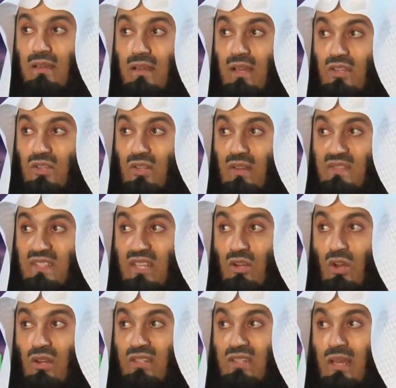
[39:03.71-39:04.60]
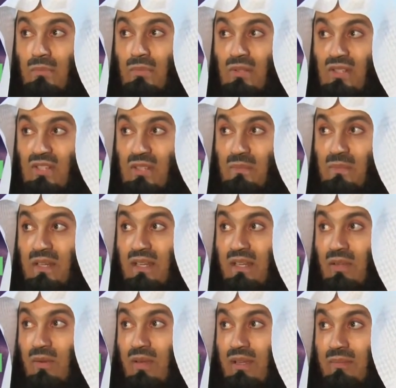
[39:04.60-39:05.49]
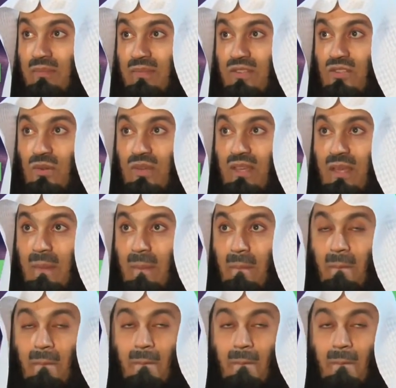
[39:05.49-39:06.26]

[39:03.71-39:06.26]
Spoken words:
I should have said hot doubles, but anyway, it's okay.